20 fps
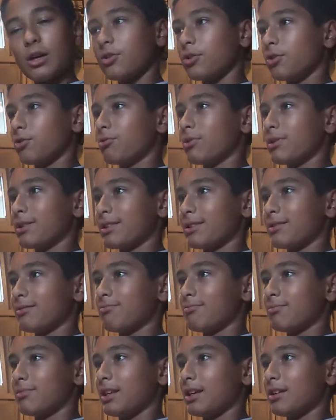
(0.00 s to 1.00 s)
don't know what
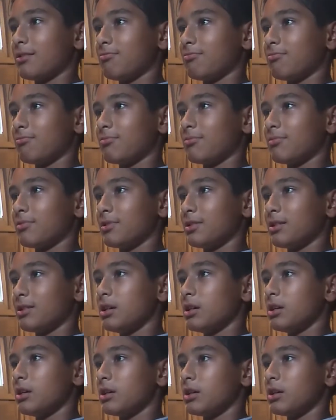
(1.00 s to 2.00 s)
then.
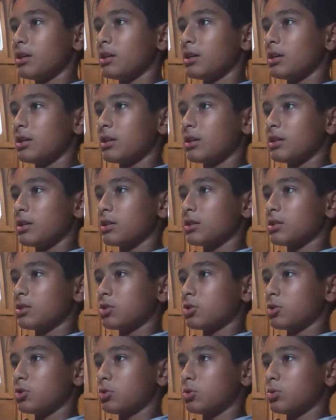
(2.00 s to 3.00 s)

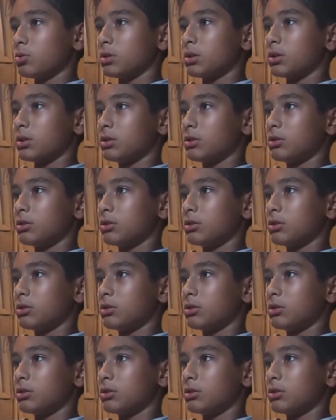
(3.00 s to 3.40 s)
So,